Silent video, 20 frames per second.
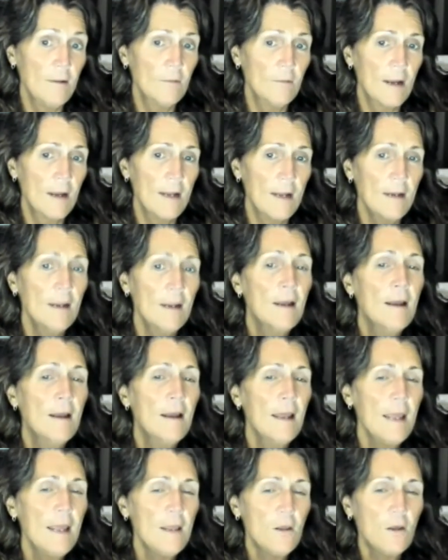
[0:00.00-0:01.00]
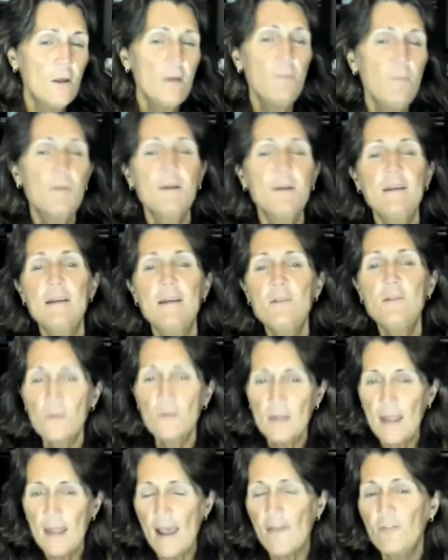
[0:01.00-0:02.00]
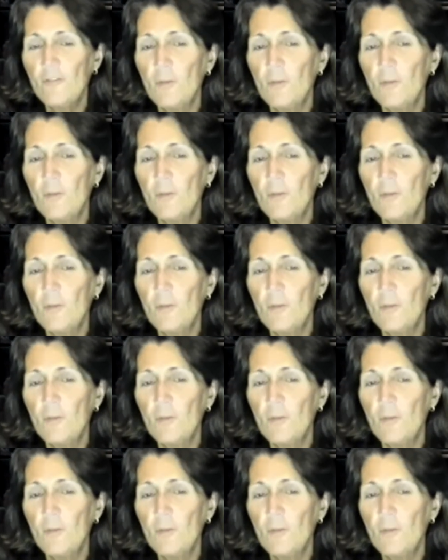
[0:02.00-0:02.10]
right? He could potentially have